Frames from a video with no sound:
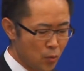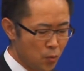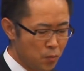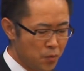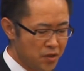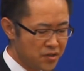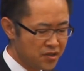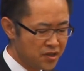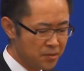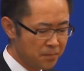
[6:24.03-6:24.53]

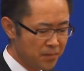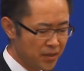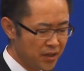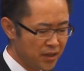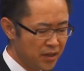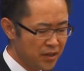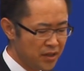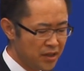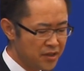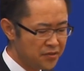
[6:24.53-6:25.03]
which
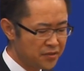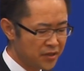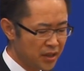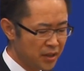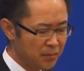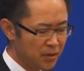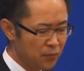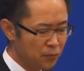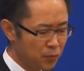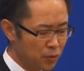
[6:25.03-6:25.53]
Japan is
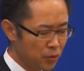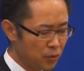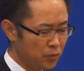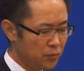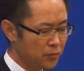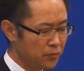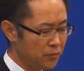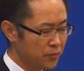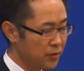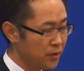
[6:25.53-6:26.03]
aiming for,